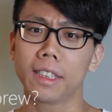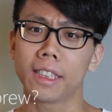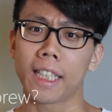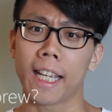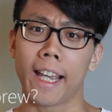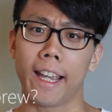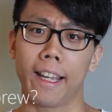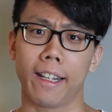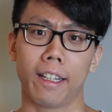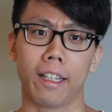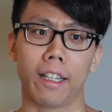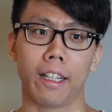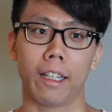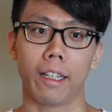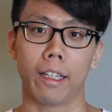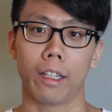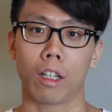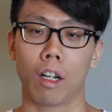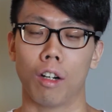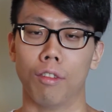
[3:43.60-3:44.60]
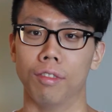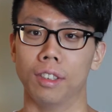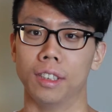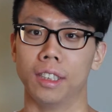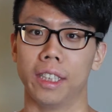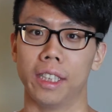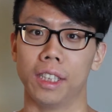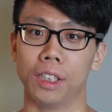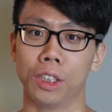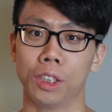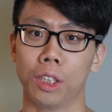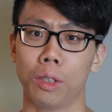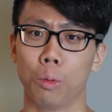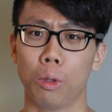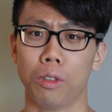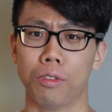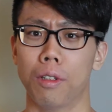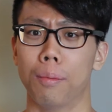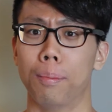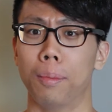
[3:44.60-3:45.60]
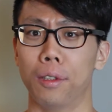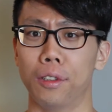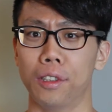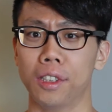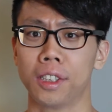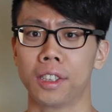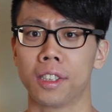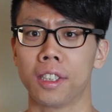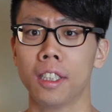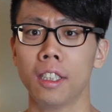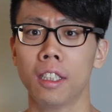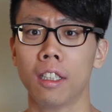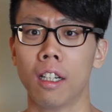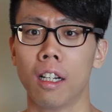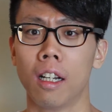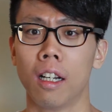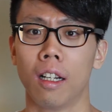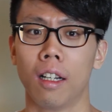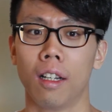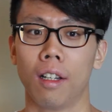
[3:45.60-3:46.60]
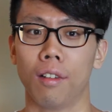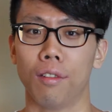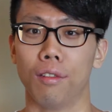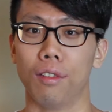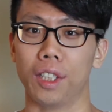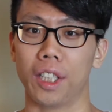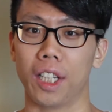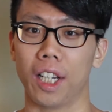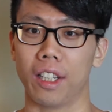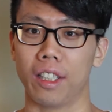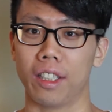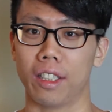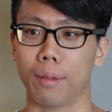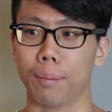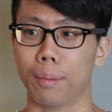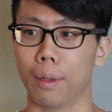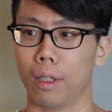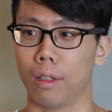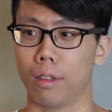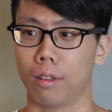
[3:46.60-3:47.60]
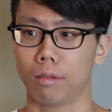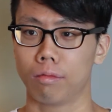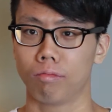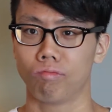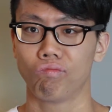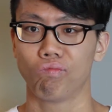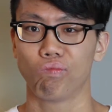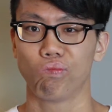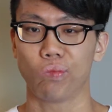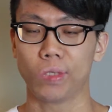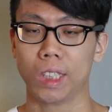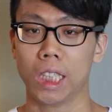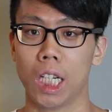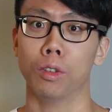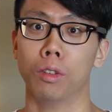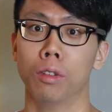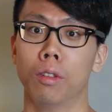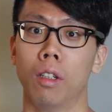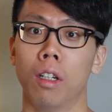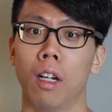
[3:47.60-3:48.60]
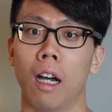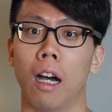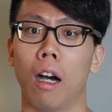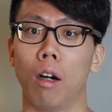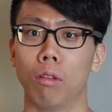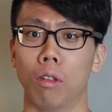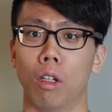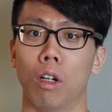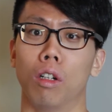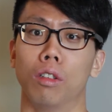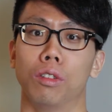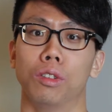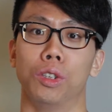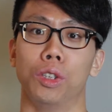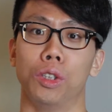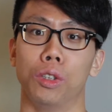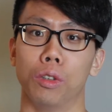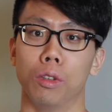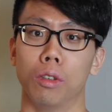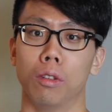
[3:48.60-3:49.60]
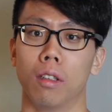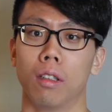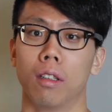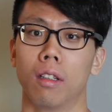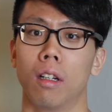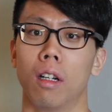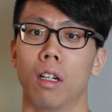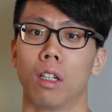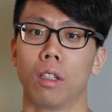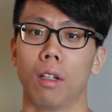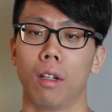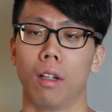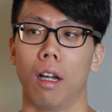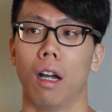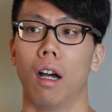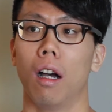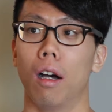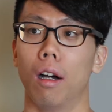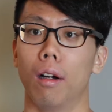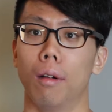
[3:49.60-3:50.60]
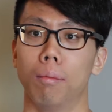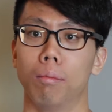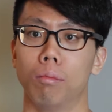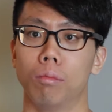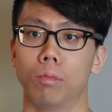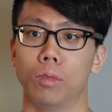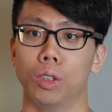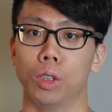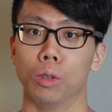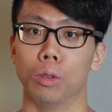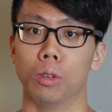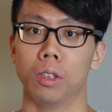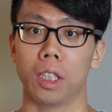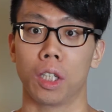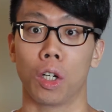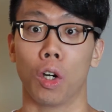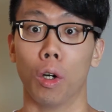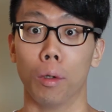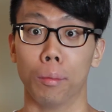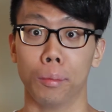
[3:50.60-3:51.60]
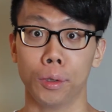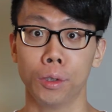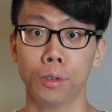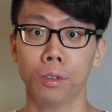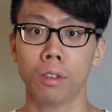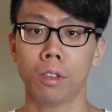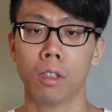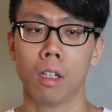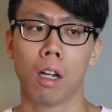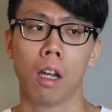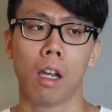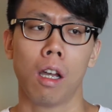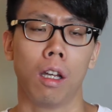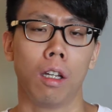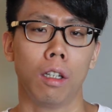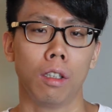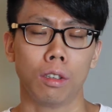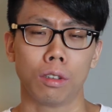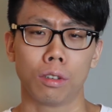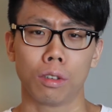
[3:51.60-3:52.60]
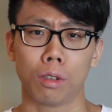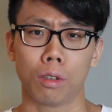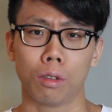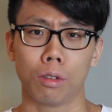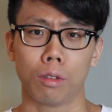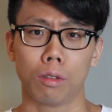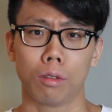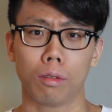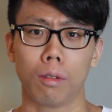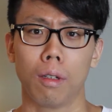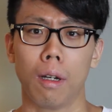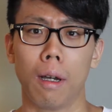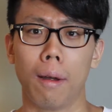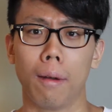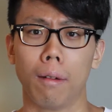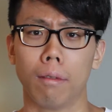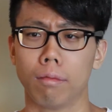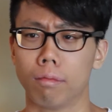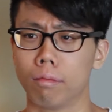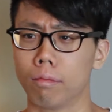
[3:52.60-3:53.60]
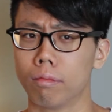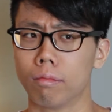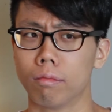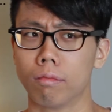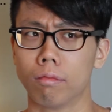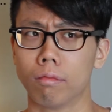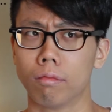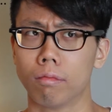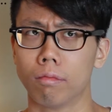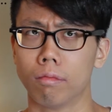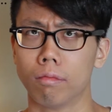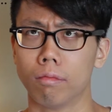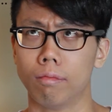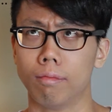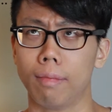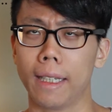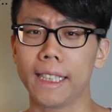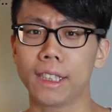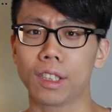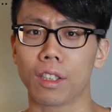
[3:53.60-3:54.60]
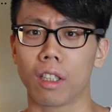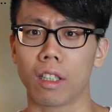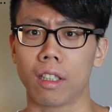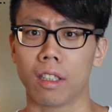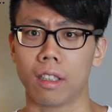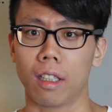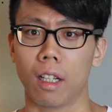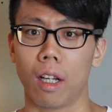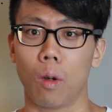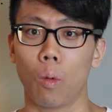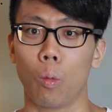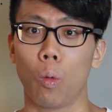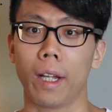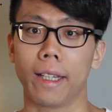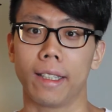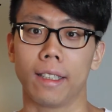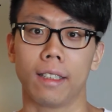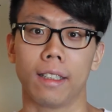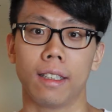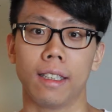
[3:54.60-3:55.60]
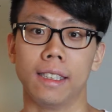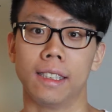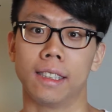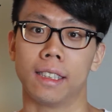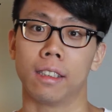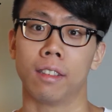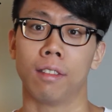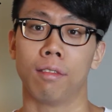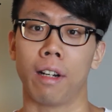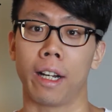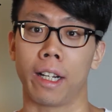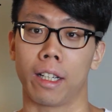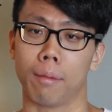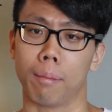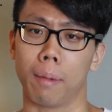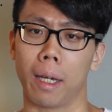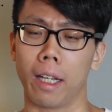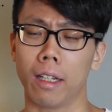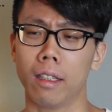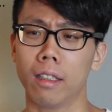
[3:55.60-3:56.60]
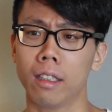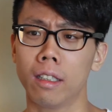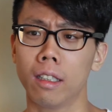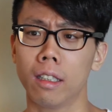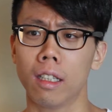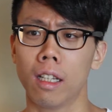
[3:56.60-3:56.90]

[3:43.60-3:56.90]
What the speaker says: Had a conversation with a barista regarding about how long do you do the cold brew. So based on what he's recommended,